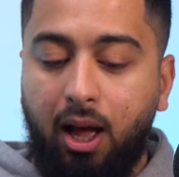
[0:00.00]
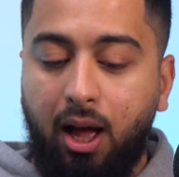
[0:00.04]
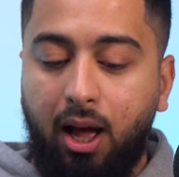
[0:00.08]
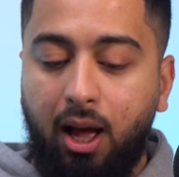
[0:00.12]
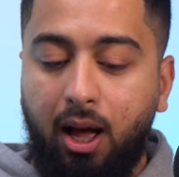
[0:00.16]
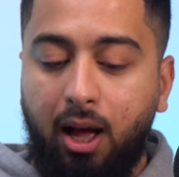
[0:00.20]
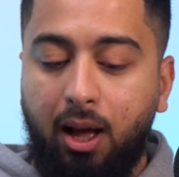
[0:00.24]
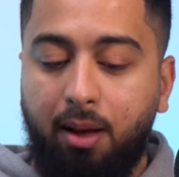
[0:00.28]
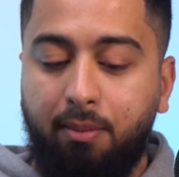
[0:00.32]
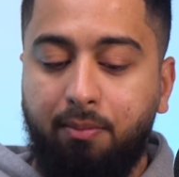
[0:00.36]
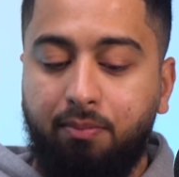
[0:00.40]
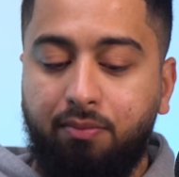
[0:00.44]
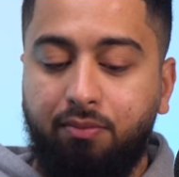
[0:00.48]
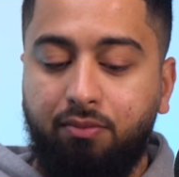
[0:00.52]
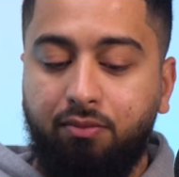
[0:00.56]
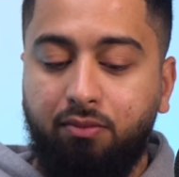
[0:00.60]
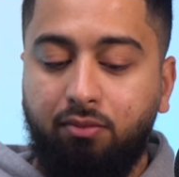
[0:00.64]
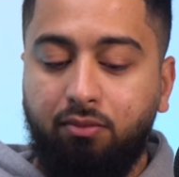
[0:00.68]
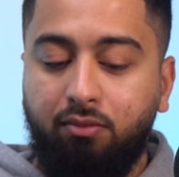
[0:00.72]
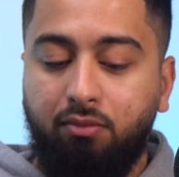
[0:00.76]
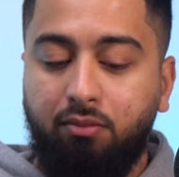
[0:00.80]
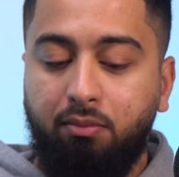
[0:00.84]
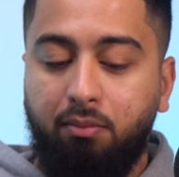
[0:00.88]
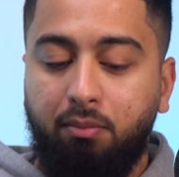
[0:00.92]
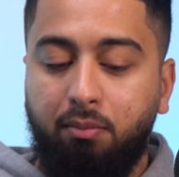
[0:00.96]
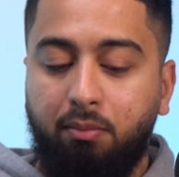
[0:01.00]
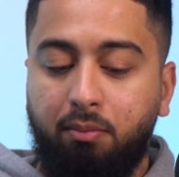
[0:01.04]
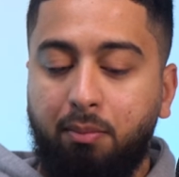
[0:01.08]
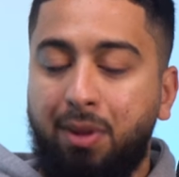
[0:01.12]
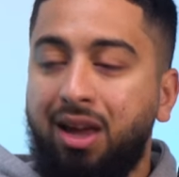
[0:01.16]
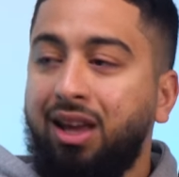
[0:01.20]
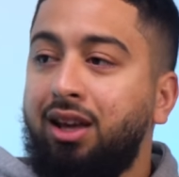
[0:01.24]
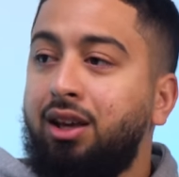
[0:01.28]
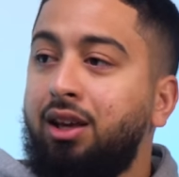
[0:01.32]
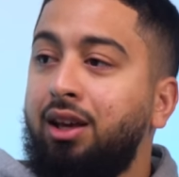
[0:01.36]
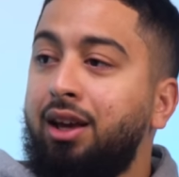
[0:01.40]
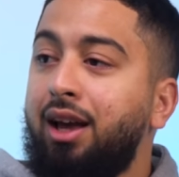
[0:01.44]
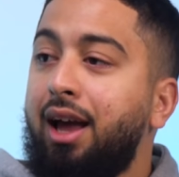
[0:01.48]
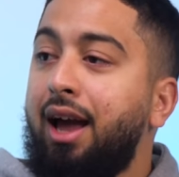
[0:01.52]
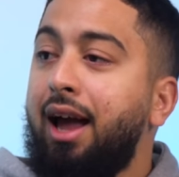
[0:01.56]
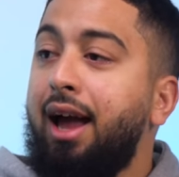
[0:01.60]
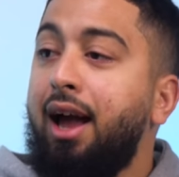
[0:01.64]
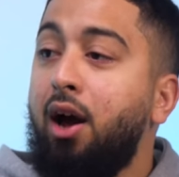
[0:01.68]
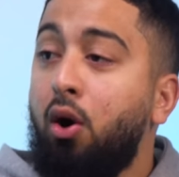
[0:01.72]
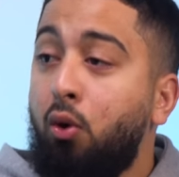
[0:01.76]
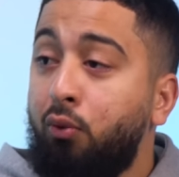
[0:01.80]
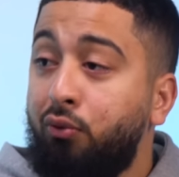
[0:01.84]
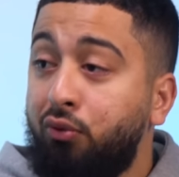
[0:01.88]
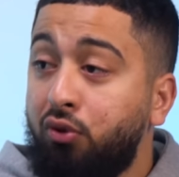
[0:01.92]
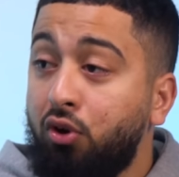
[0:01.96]
um, making
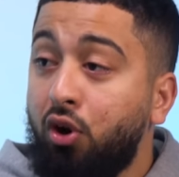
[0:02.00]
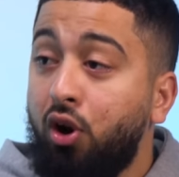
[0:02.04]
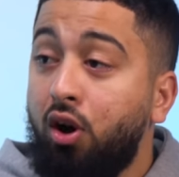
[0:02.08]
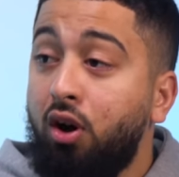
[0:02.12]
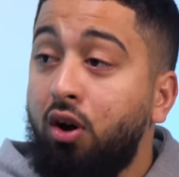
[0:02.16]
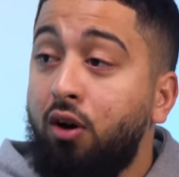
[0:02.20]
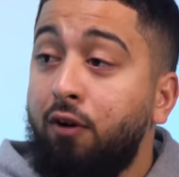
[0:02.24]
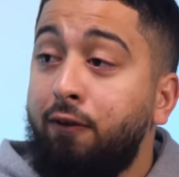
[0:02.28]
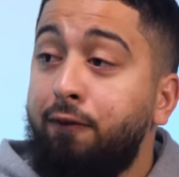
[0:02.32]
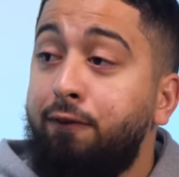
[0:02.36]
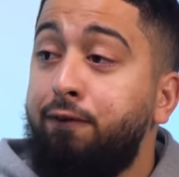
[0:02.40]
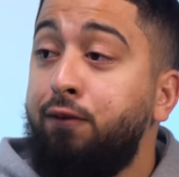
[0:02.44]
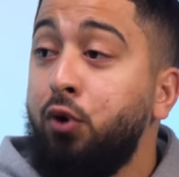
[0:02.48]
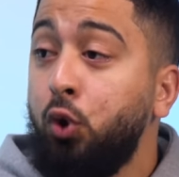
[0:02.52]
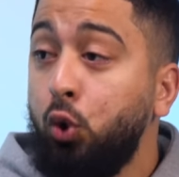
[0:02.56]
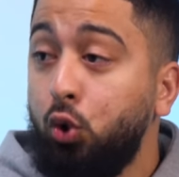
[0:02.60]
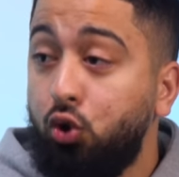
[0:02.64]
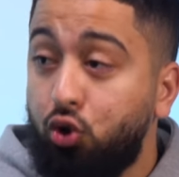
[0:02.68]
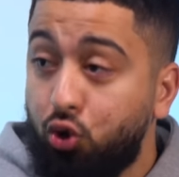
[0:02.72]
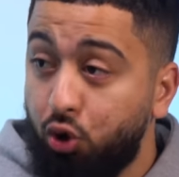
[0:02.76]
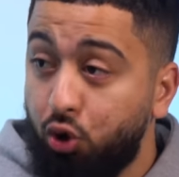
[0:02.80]
healthier food